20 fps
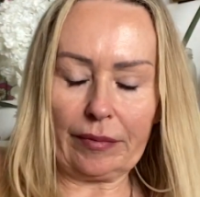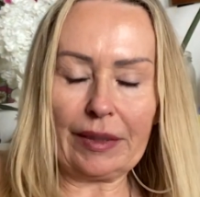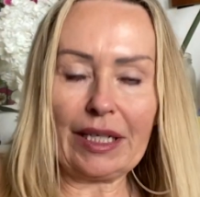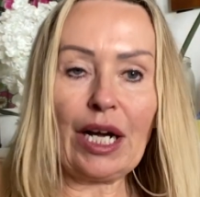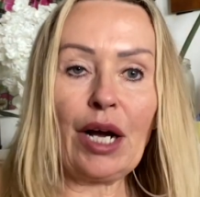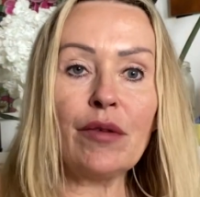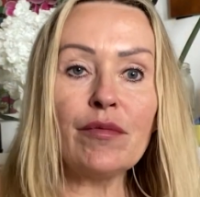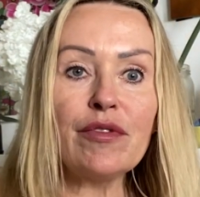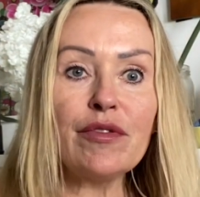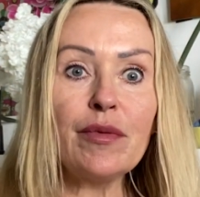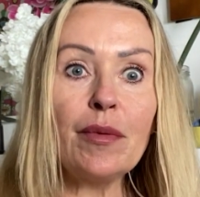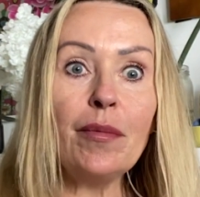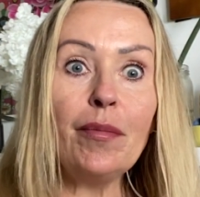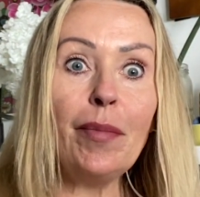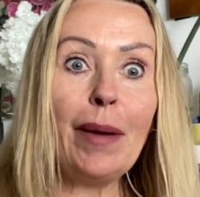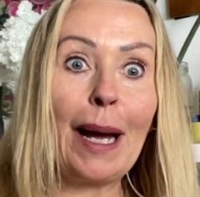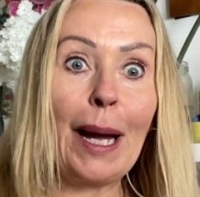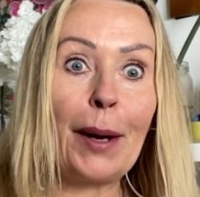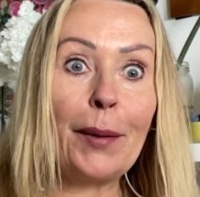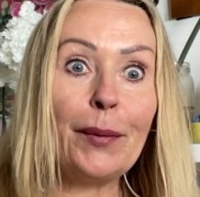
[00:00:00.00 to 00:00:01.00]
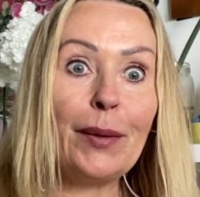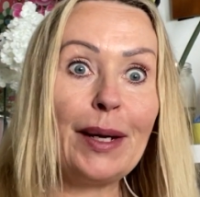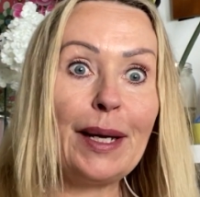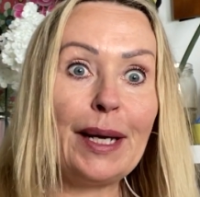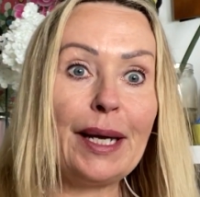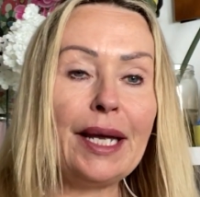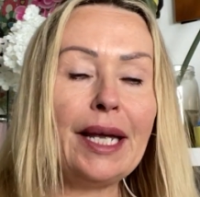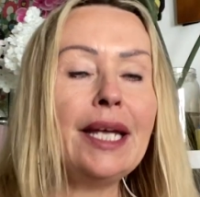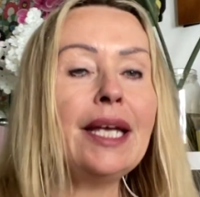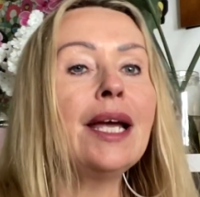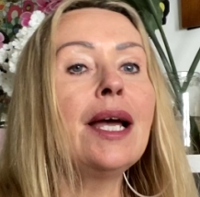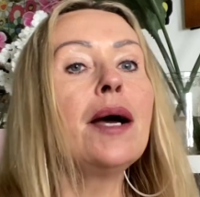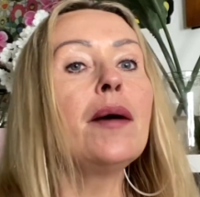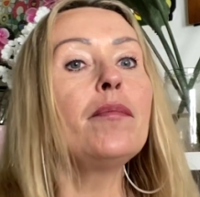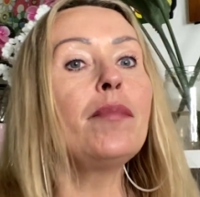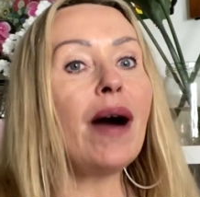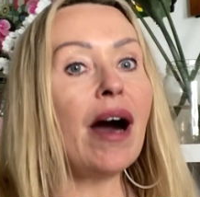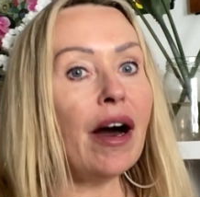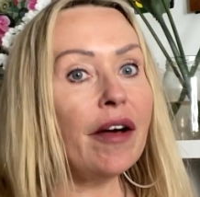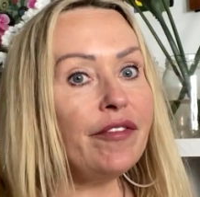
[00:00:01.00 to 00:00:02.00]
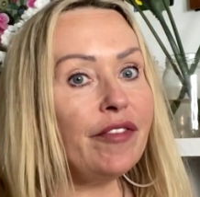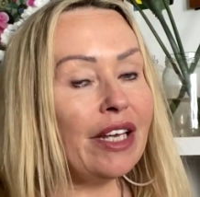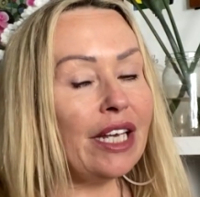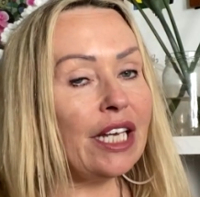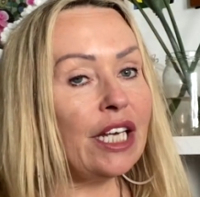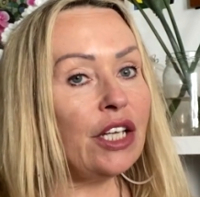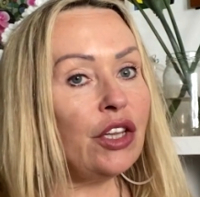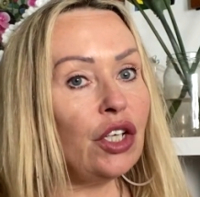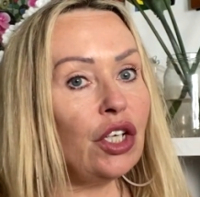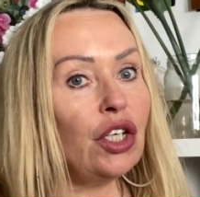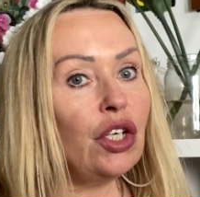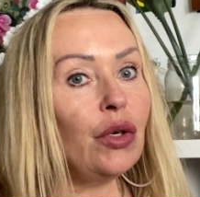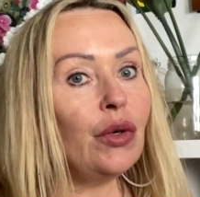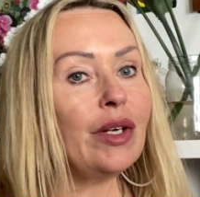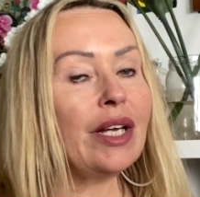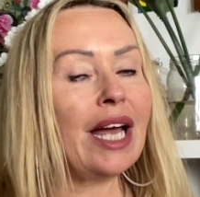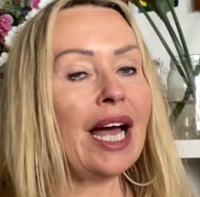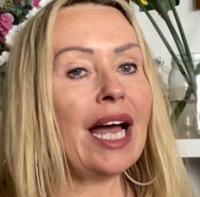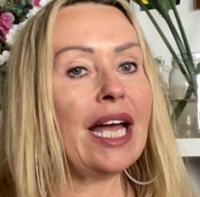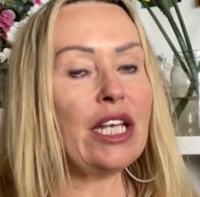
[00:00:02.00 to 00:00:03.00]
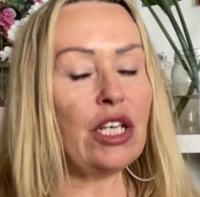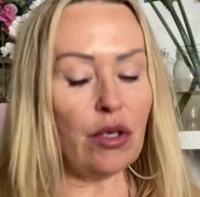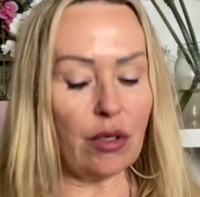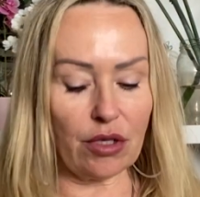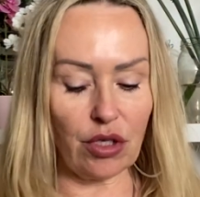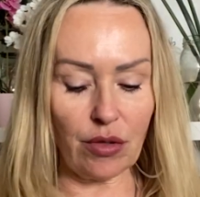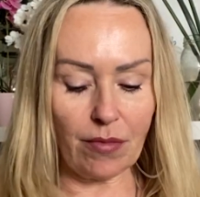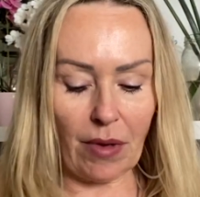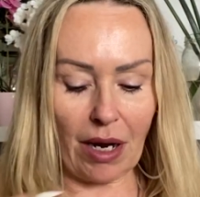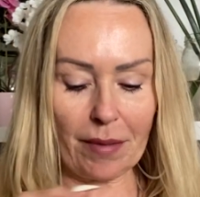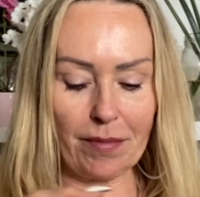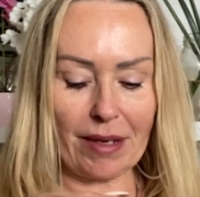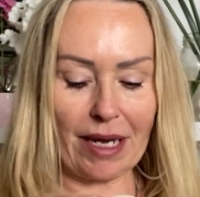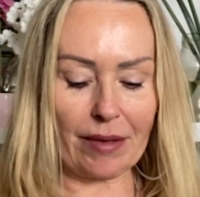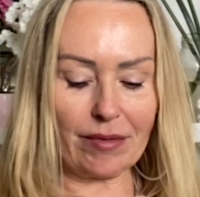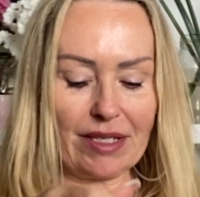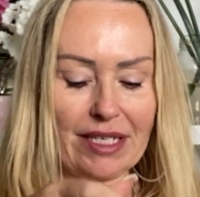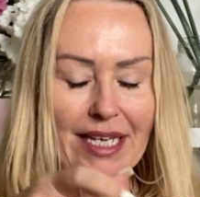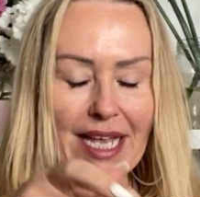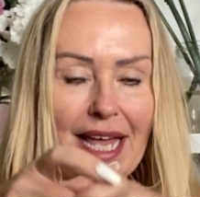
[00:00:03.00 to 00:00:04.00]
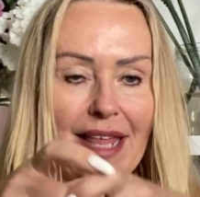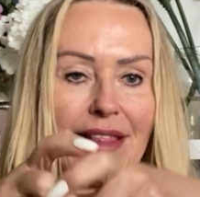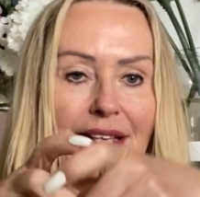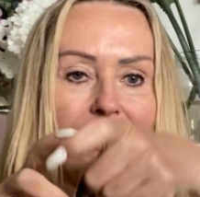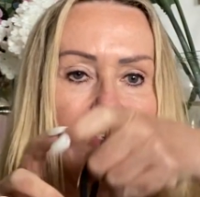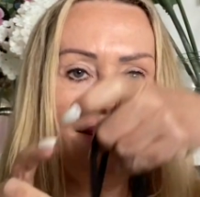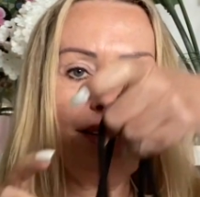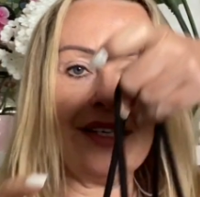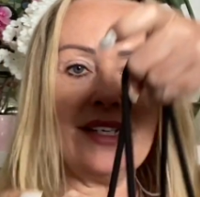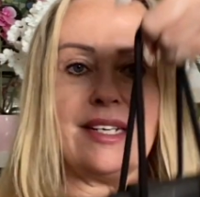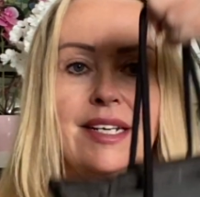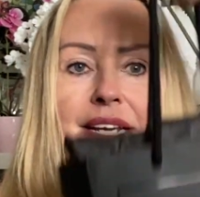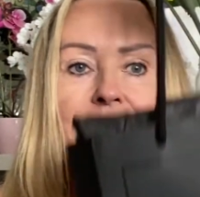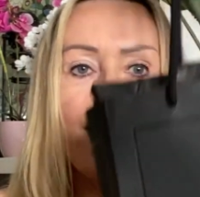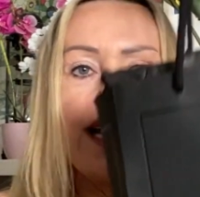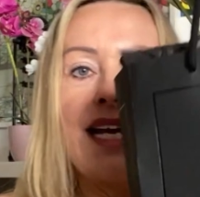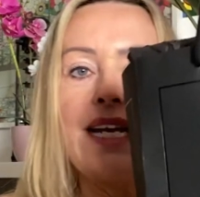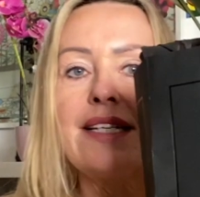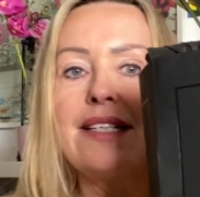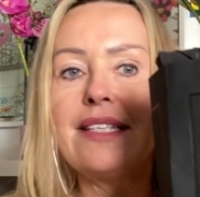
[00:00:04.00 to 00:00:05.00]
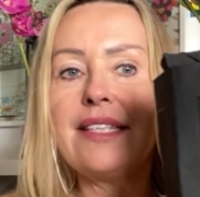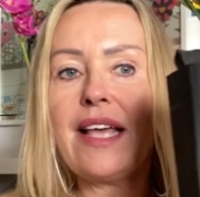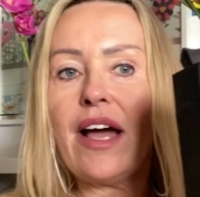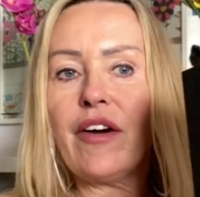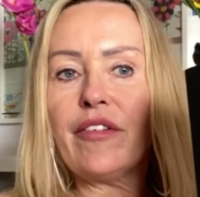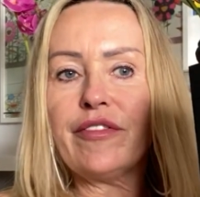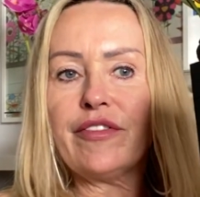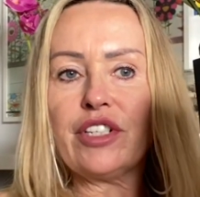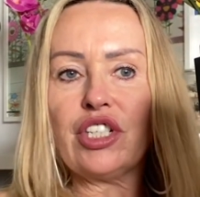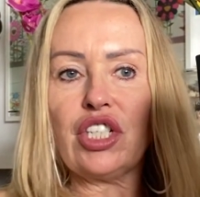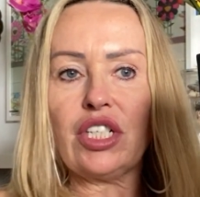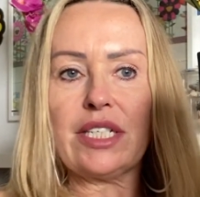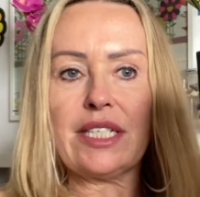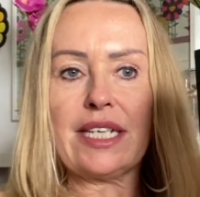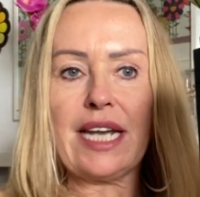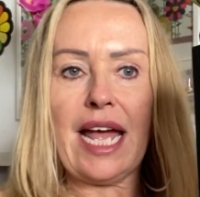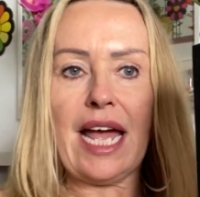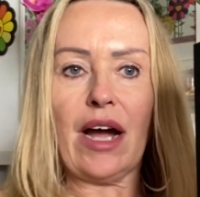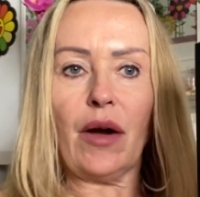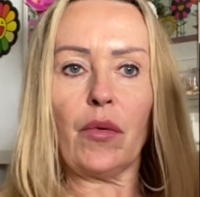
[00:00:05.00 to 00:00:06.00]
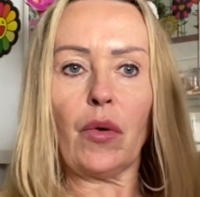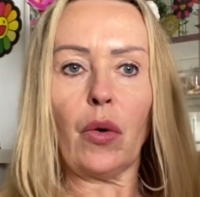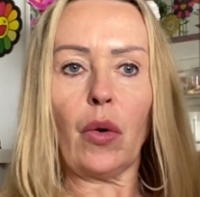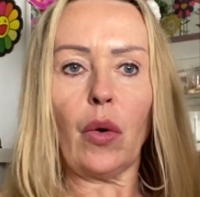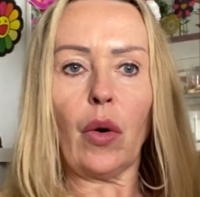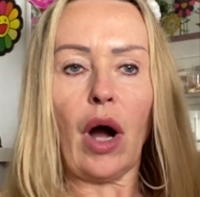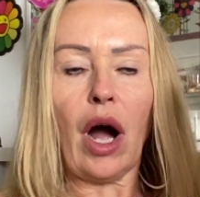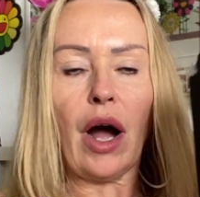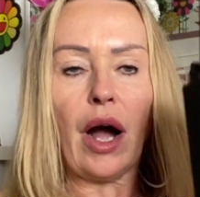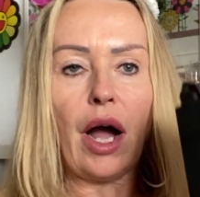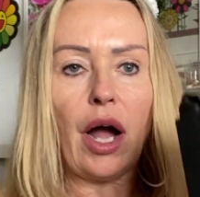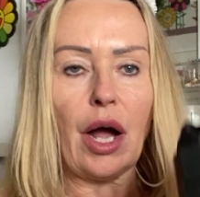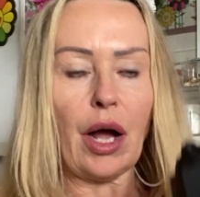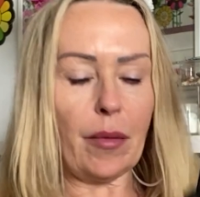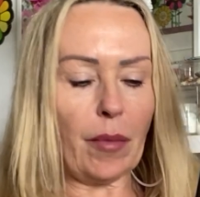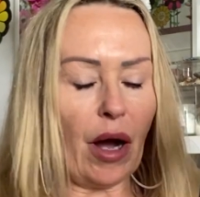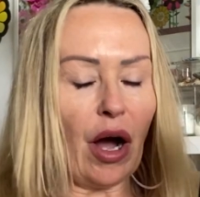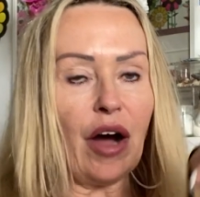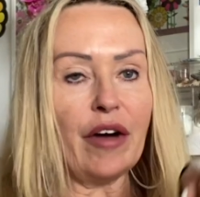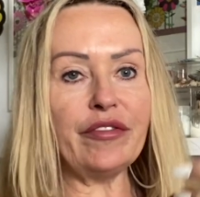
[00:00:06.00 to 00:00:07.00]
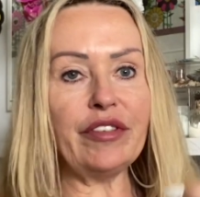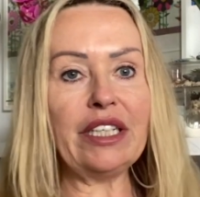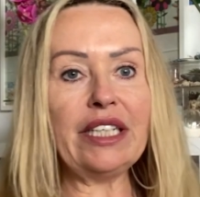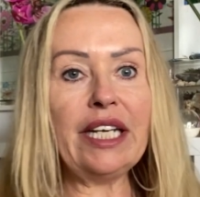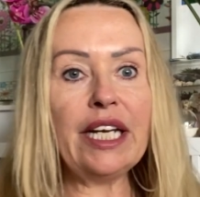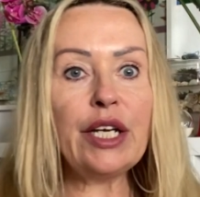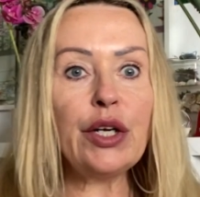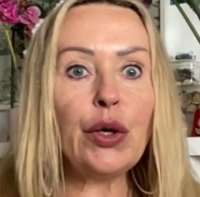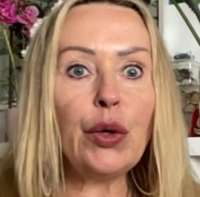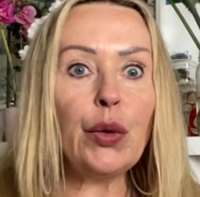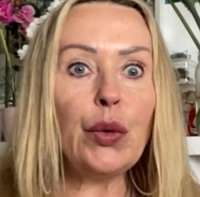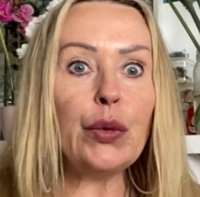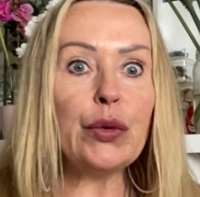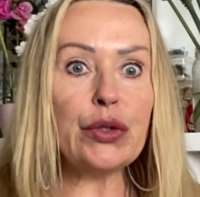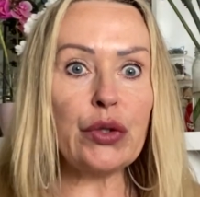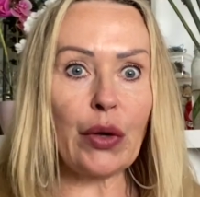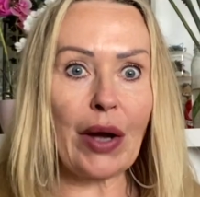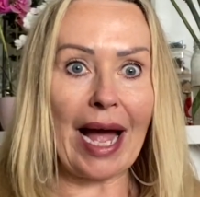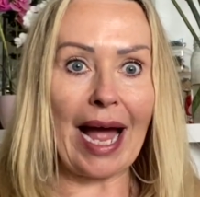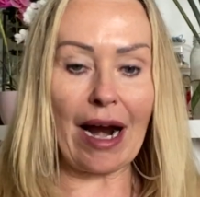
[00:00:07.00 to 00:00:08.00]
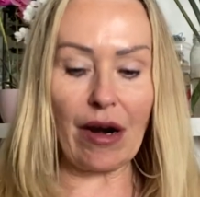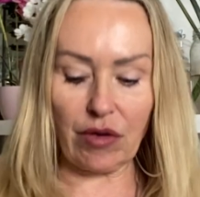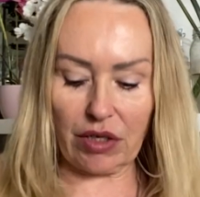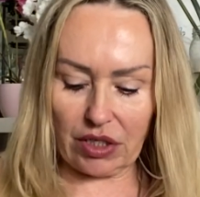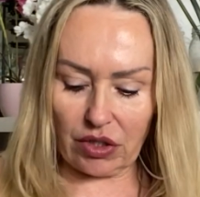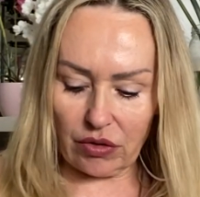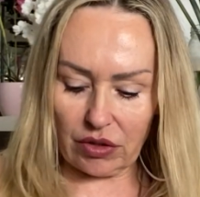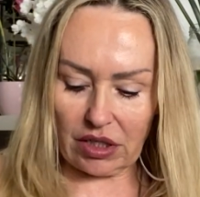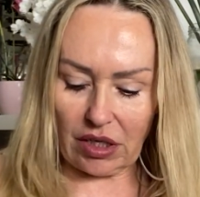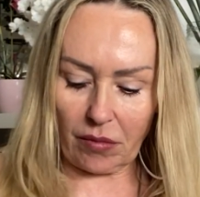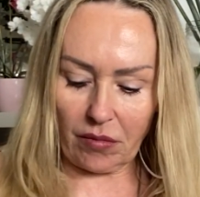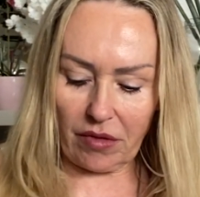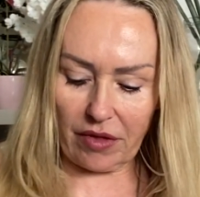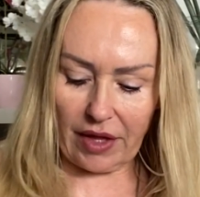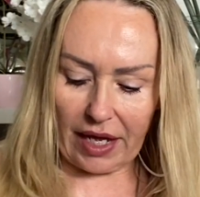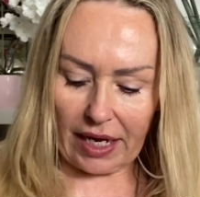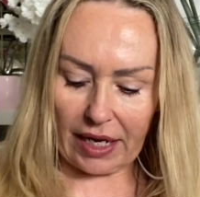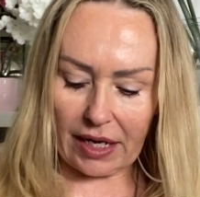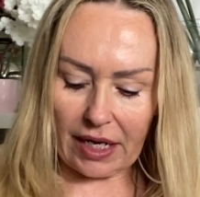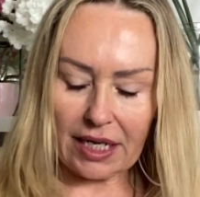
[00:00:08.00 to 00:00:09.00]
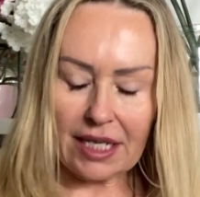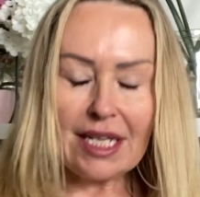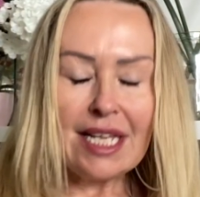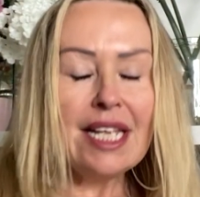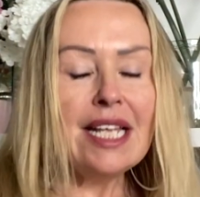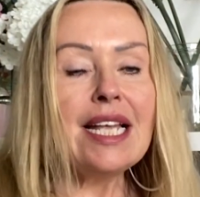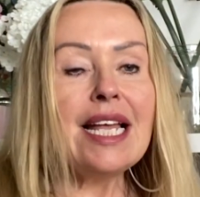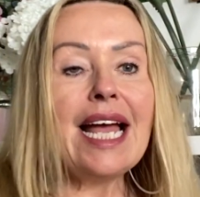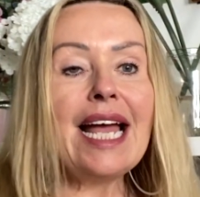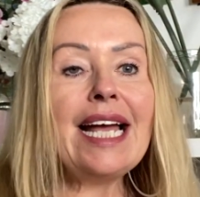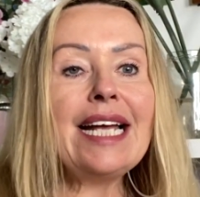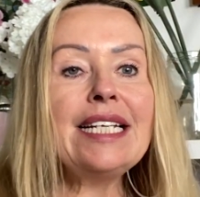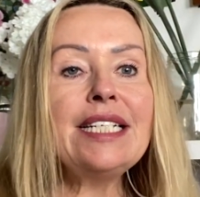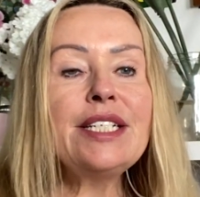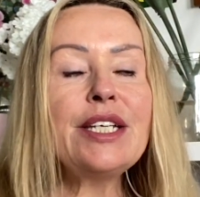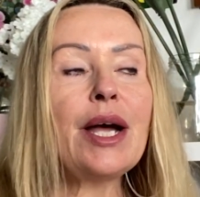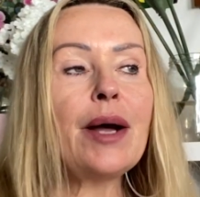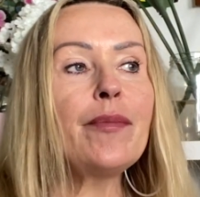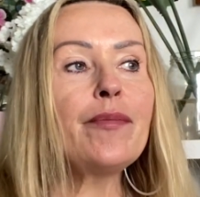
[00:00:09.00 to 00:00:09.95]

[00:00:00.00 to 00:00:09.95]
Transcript: Comes from Paris, but I think in the UK you might be able to get this in Selfridges now, or Harvey Nichols or Harrods or something, and